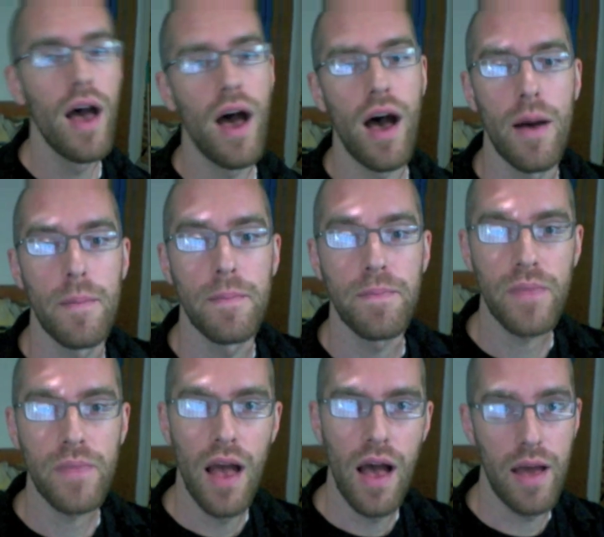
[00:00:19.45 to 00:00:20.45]
I'm
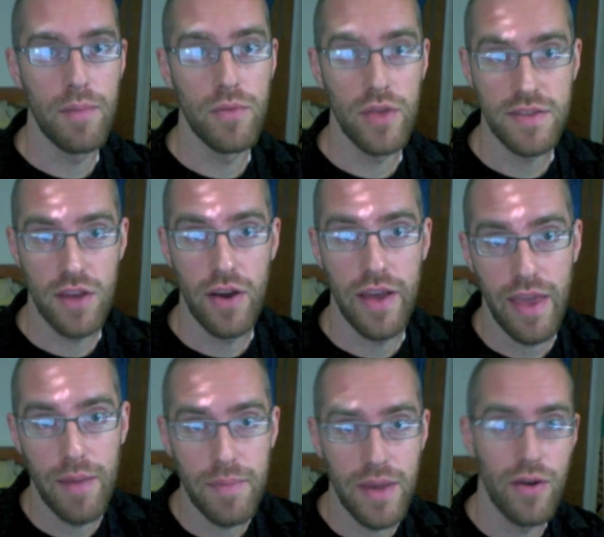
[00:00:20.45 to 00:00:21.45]
really sorry I
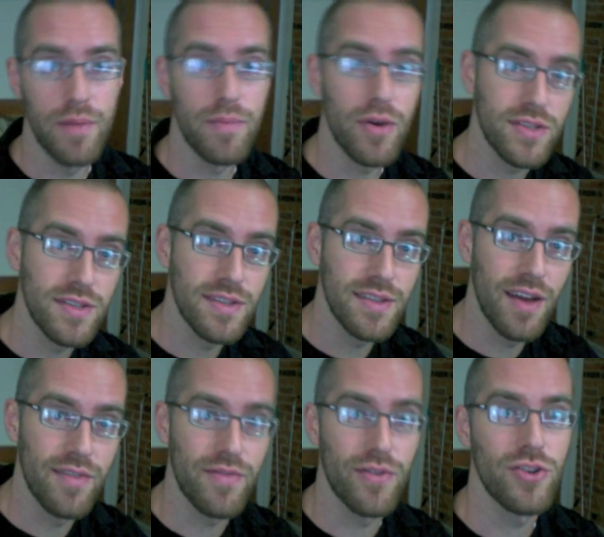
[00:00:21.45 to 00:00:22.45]
can't be here in person,
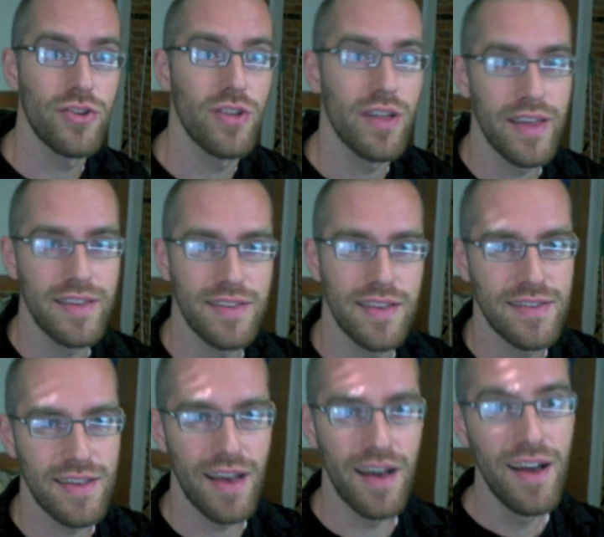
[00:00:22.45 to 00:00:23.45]
unfortunately, since